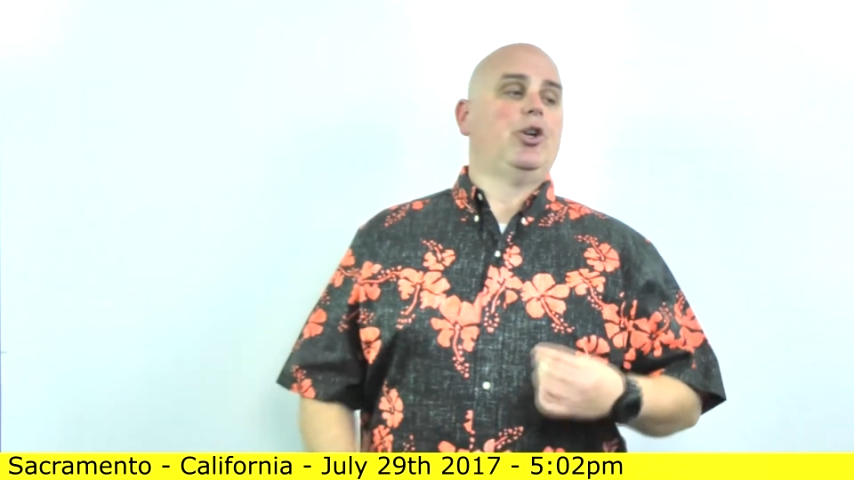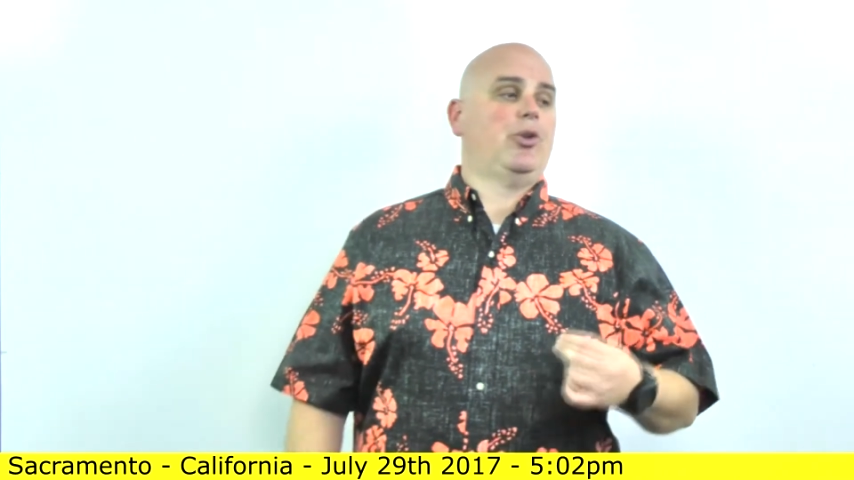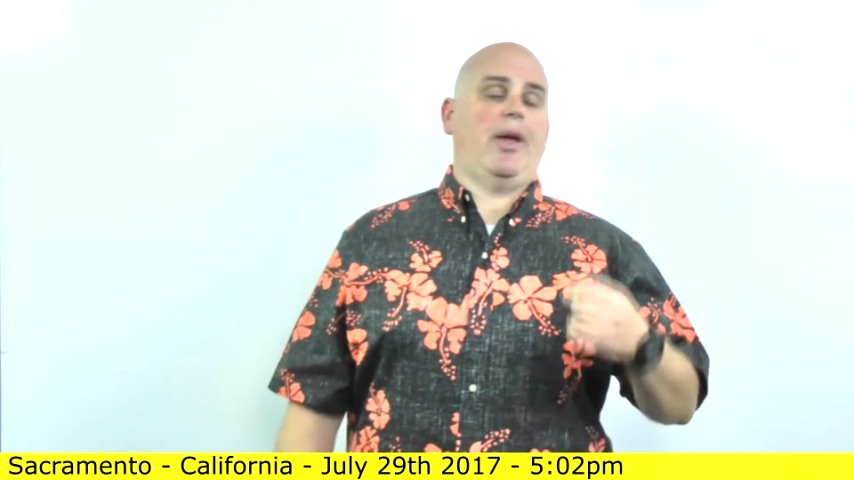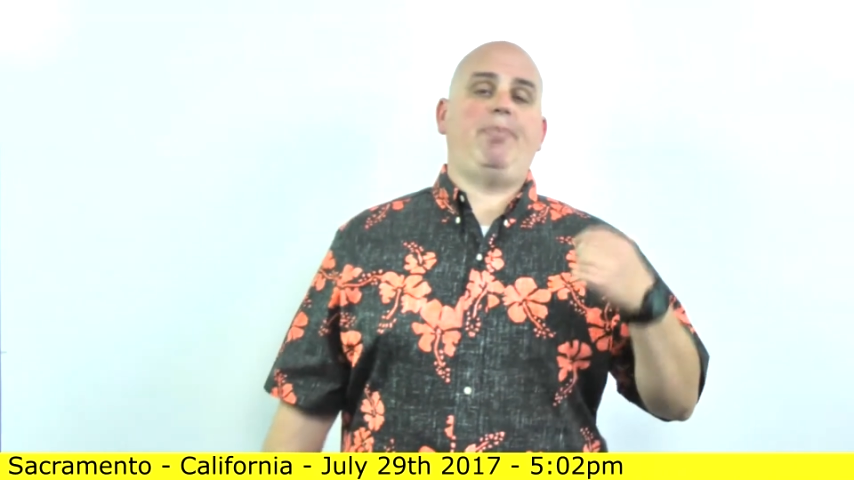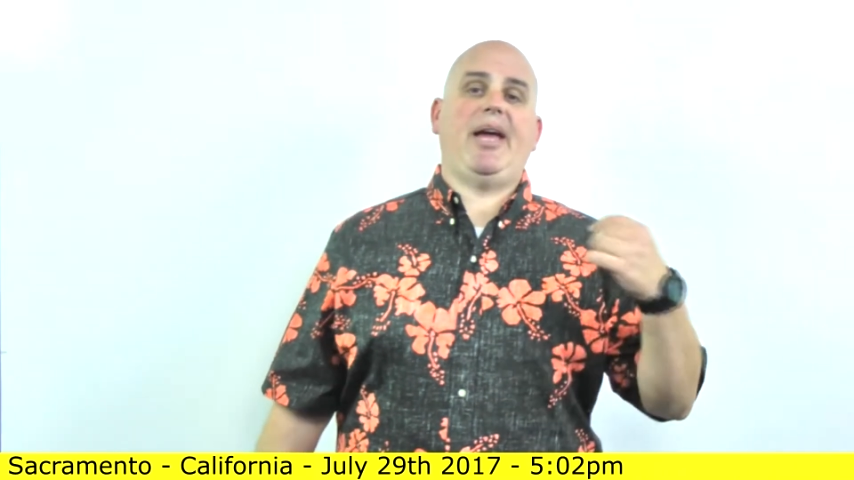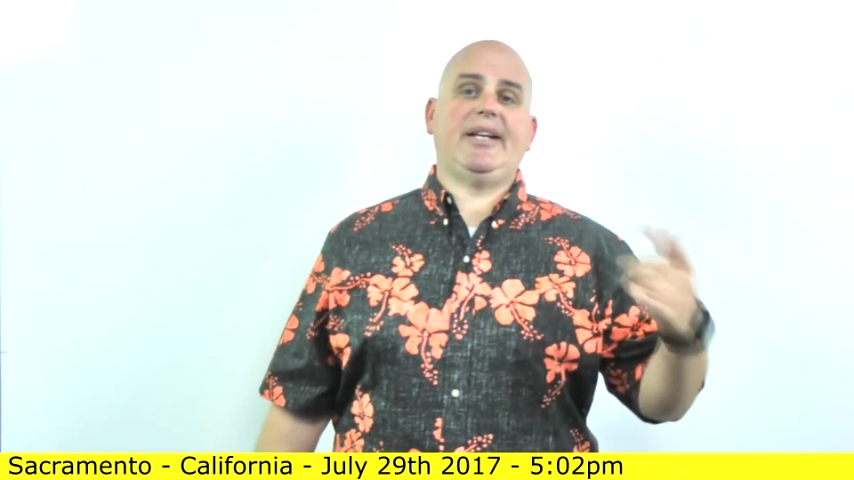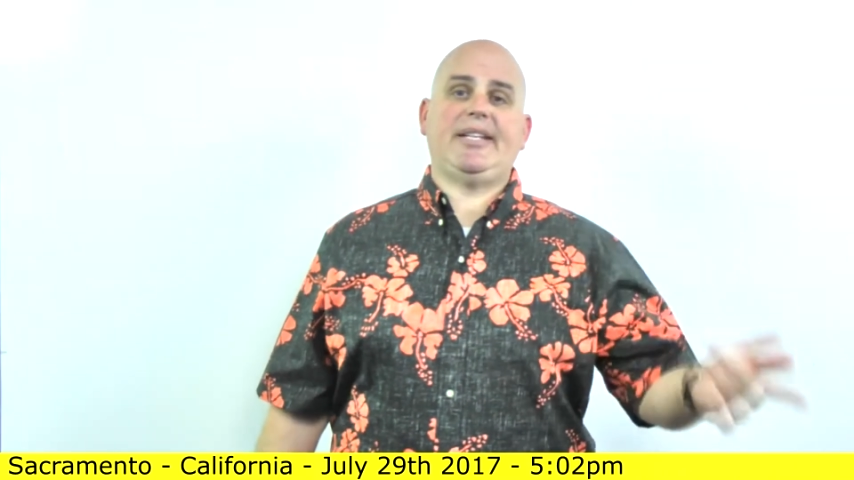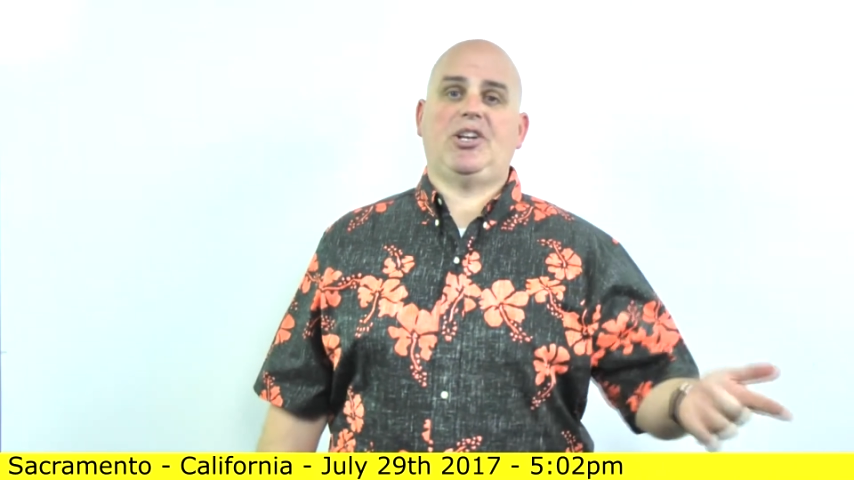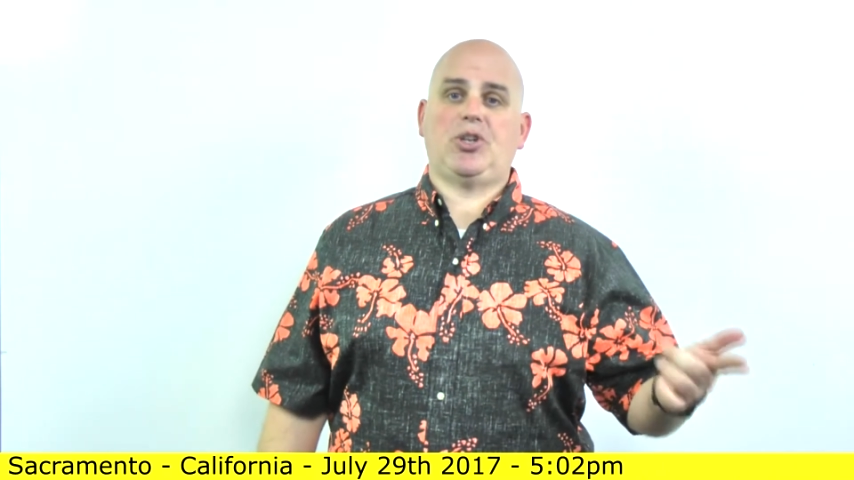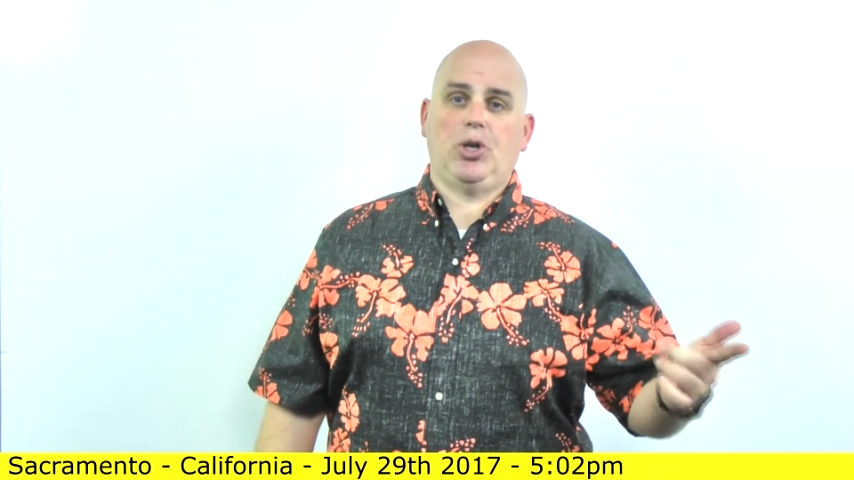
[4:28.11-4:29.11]
Do they pay
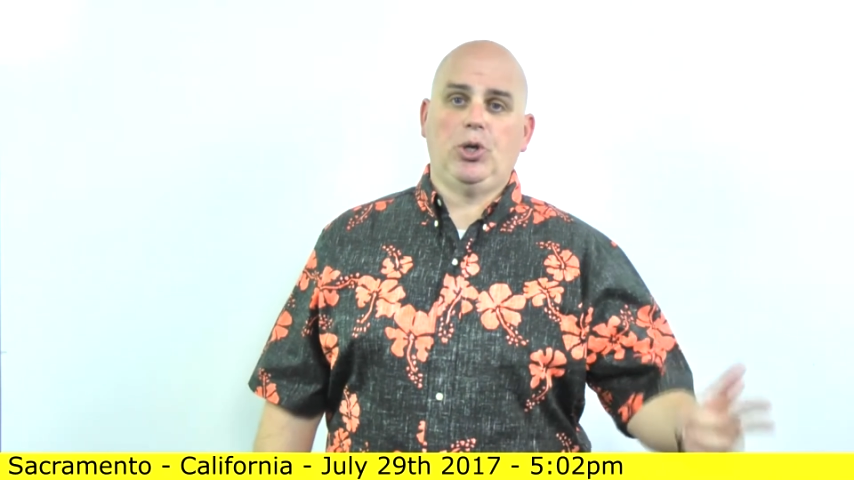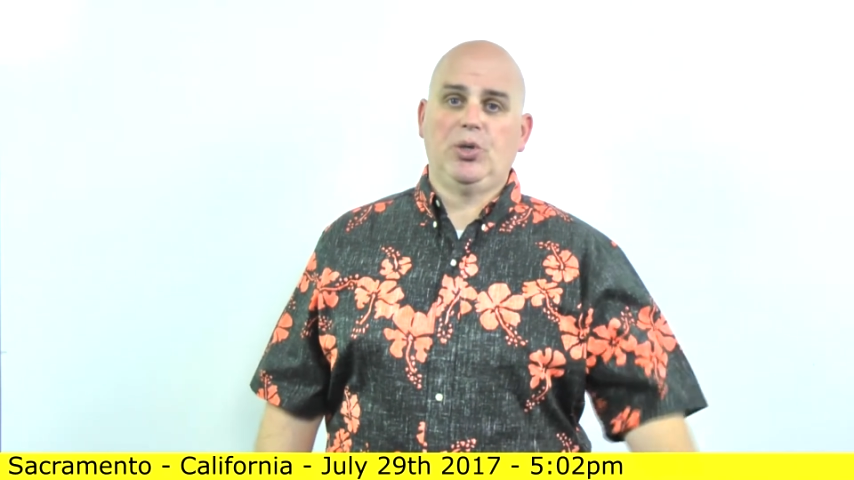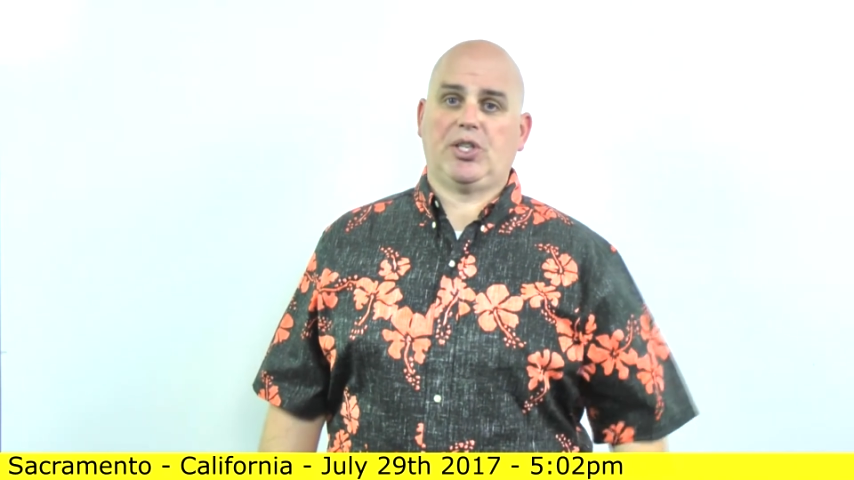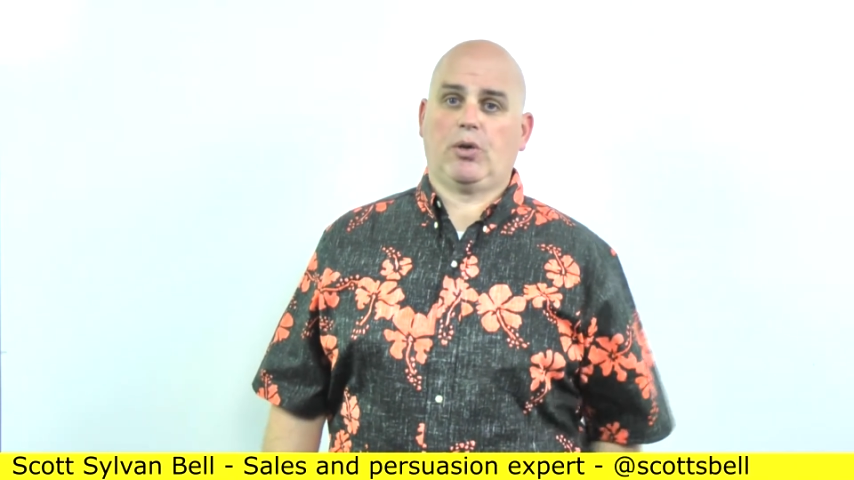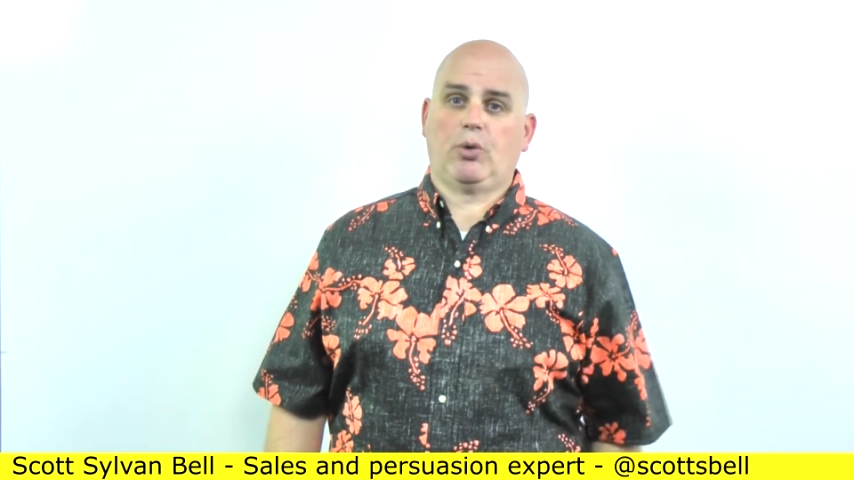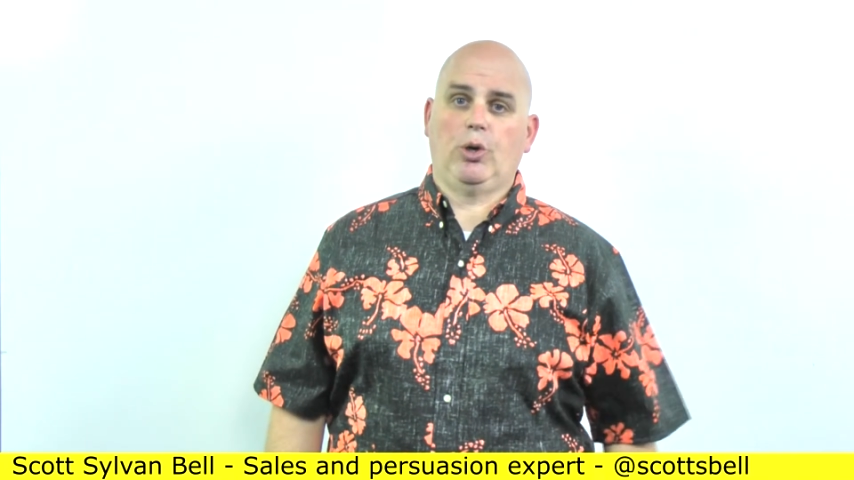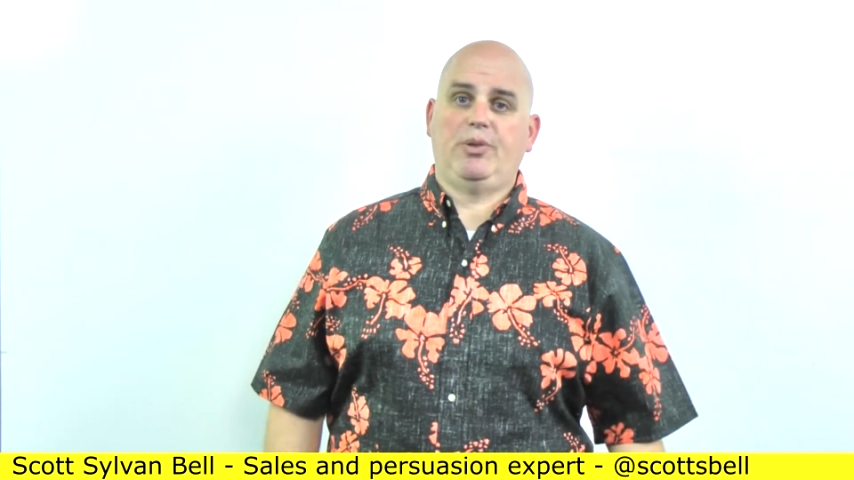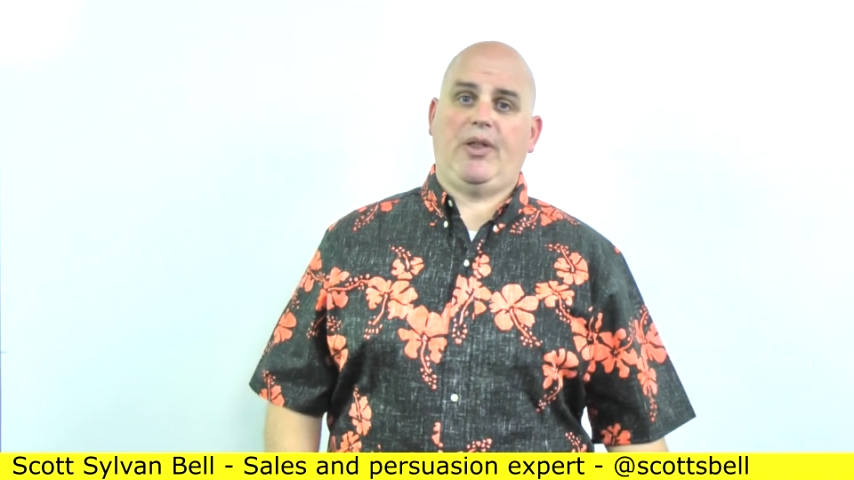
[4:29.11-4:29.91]
attention to who's in the room?